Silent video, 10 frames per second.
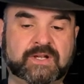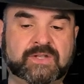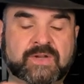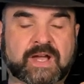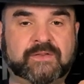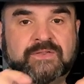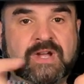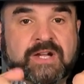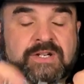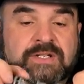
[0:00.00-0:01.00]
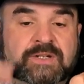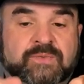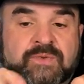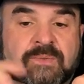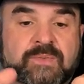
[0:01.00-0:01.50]
you have to actually
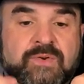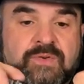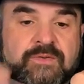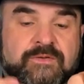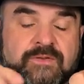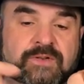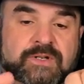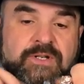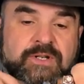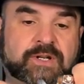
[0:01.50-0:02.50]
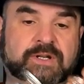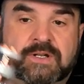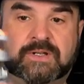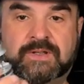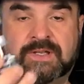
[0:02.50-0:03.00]
remove
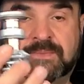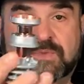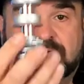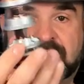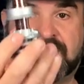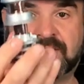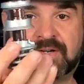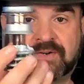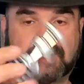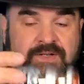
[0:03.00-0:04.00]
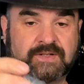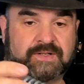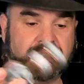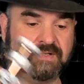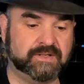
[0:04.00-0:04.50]
the movie accurate
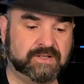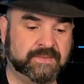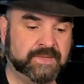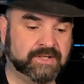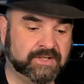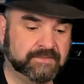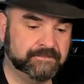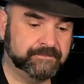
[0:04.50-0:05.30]
emitter,